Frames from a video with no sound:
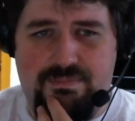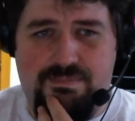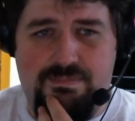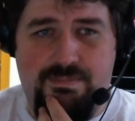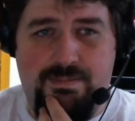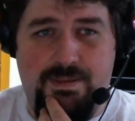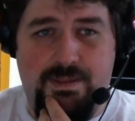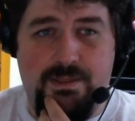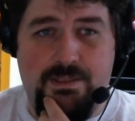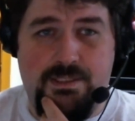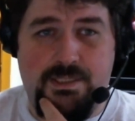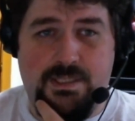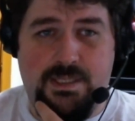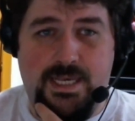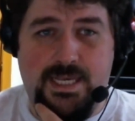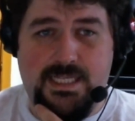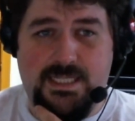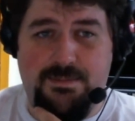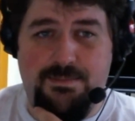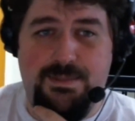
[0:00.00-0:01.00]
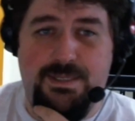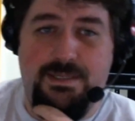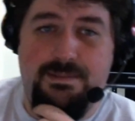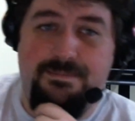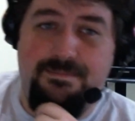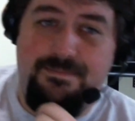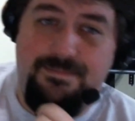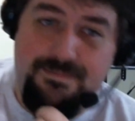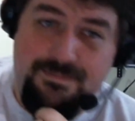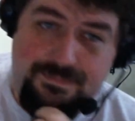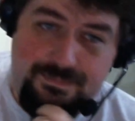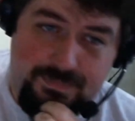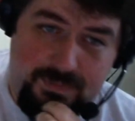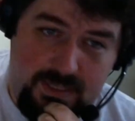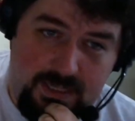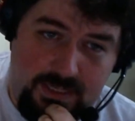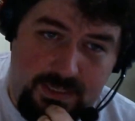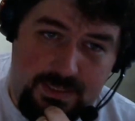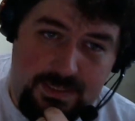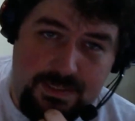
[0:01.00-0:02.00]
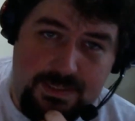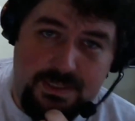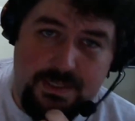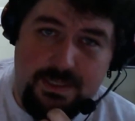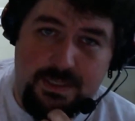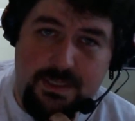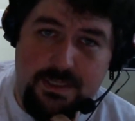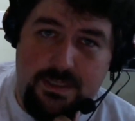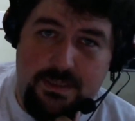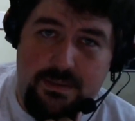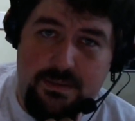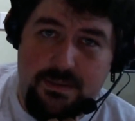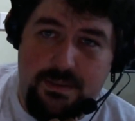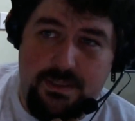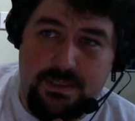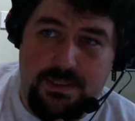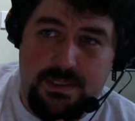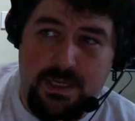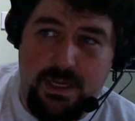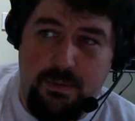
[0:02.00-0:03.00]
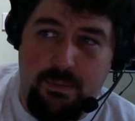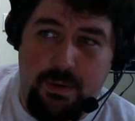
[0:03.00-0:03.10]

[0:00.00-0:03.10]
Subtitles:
This last bit is kind